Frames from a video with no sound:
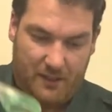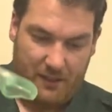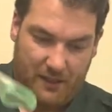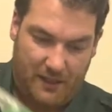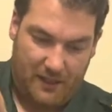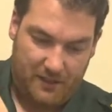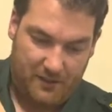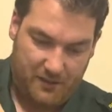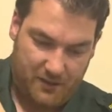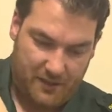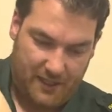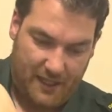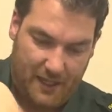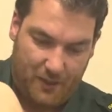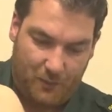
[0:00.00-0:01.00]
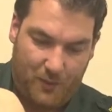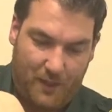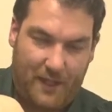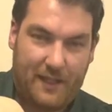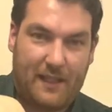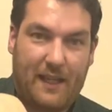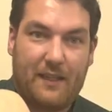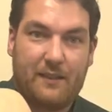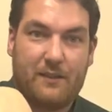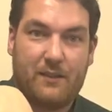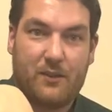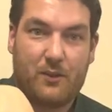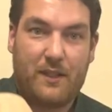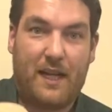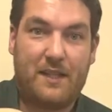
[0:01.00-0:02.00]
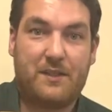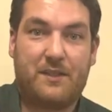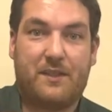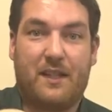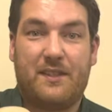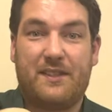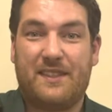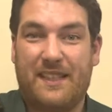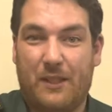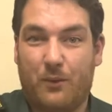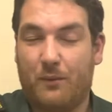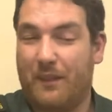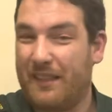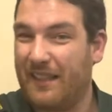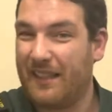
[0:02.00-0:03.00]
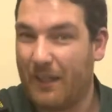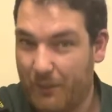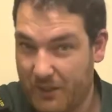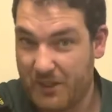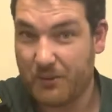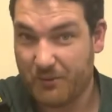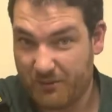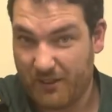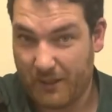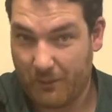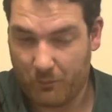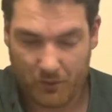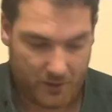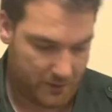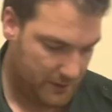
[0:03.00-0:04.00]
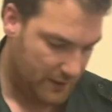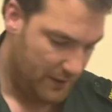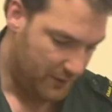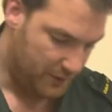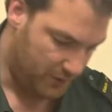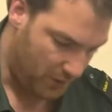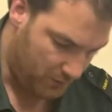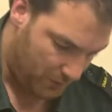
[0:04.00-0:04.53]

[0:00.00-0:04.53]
into the airway and creates a seal around the laryngeal framework. So we're